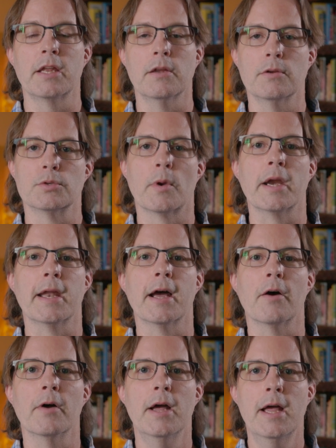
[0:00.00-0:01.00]
use right
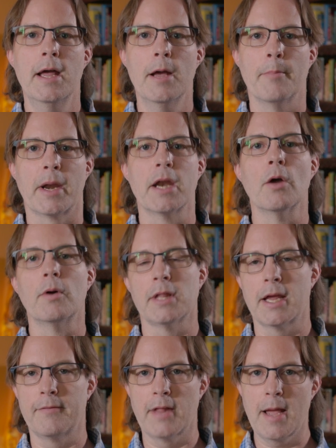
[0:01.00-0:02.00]
now. But I know a
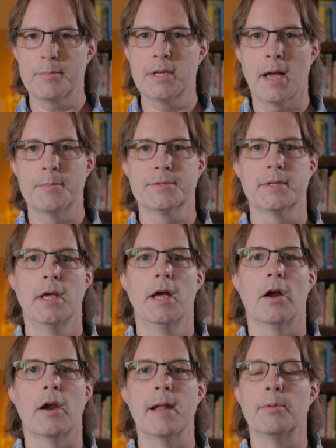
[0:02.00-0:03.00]
lot of laptops
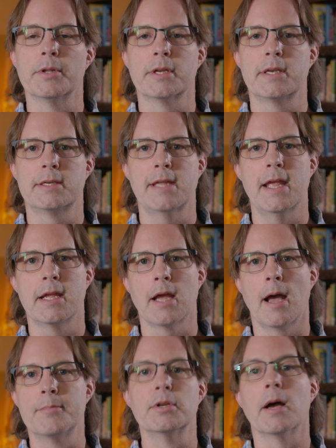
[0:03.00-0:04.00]
are able to
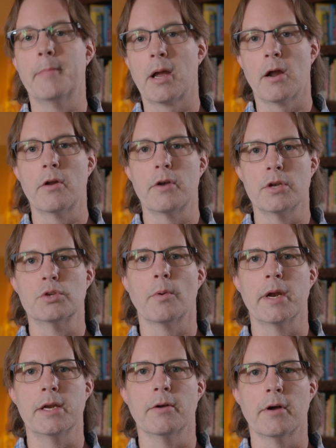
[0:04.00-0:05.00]
take up to about
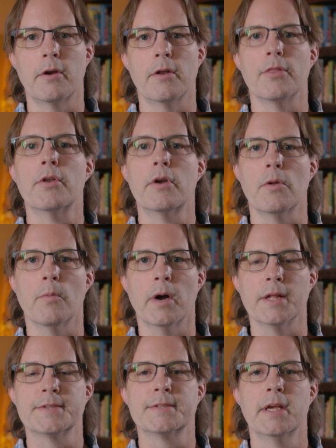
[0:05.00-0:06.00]
120 to 130
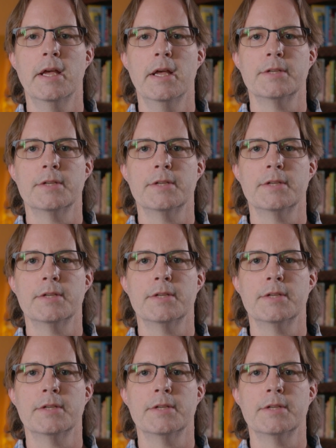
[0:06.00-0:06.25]
watts.